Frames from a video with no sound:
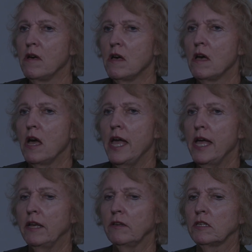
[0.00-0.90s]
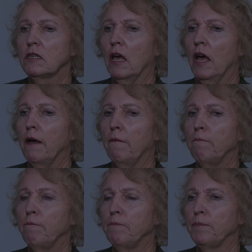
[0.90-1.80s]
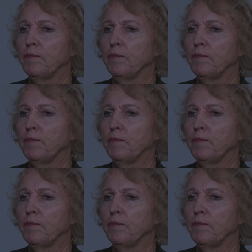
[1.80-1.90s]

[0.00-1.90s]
mm -hmm. and um,